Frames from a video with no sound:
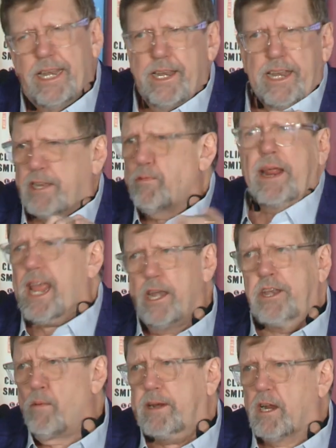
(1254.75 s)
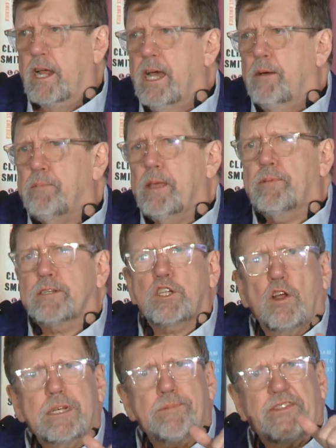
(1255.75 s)
That's right. People
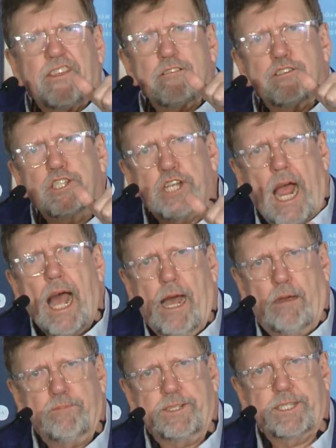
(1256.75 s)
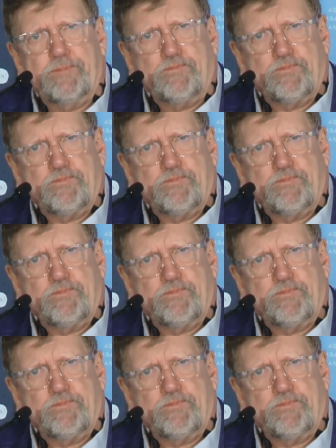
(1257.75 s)
talked about their jobs.